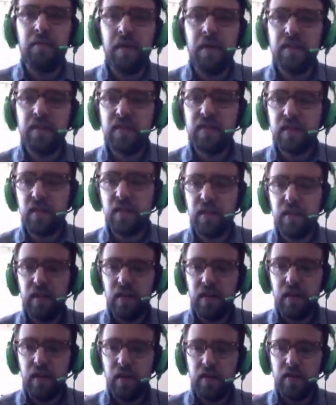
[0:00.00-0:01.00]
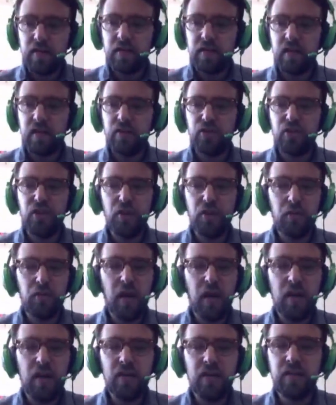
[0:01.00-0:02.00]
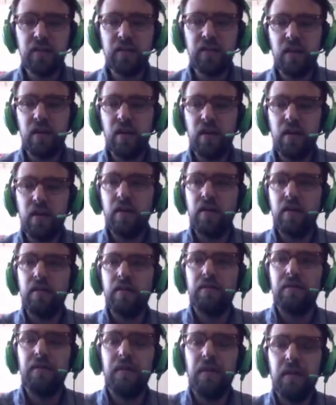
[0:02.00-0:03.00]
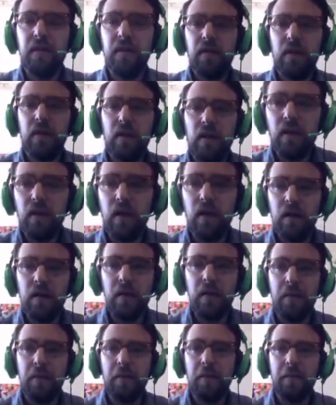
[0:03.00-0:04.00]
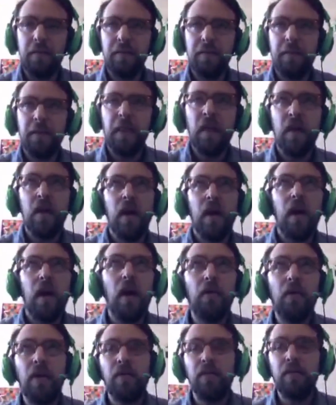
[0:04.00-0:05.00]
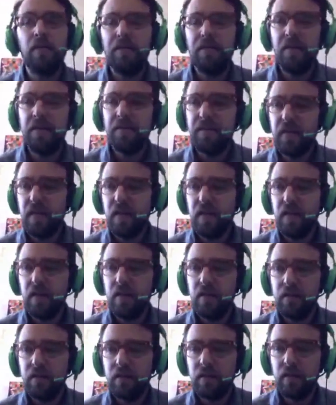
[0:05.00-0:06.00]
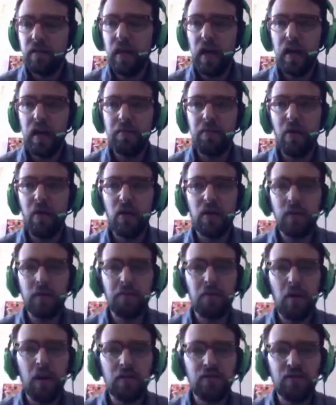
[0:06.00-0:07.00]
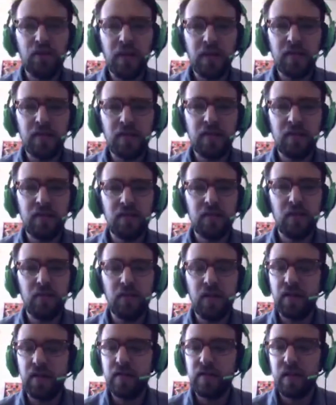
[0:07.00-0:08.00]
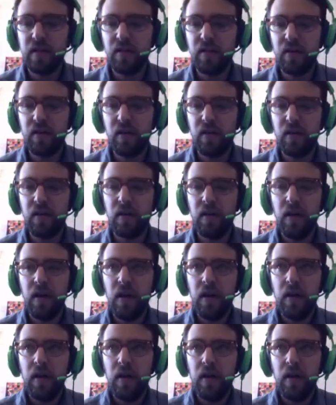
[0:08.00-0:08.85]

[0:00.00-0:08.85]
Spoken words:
basically it's a showcase of around 50 game art projects. So things that are